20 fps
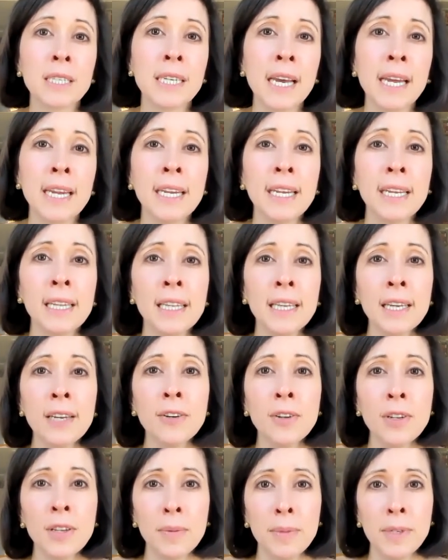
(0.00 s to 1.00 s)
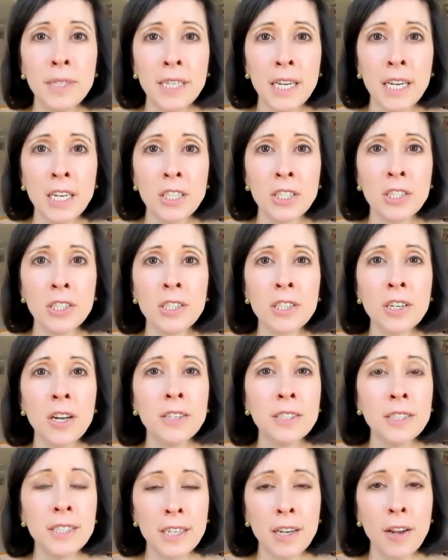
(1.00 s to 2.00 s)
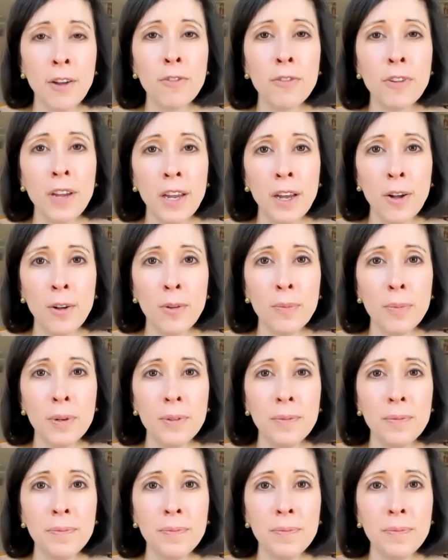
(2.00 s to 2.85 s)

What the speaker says: to any legal limitations on self-help.